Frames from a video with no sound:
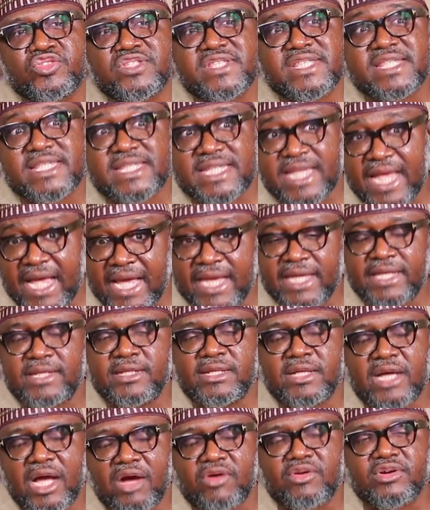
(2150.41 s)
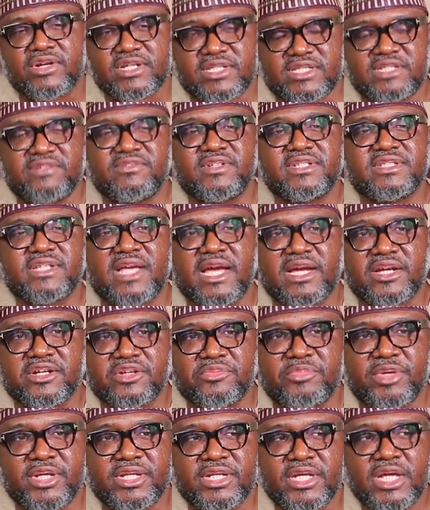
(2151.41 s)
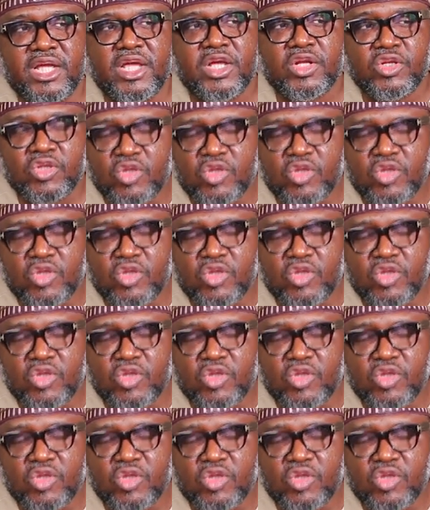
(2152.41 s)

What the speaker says: sign our receivers agreement.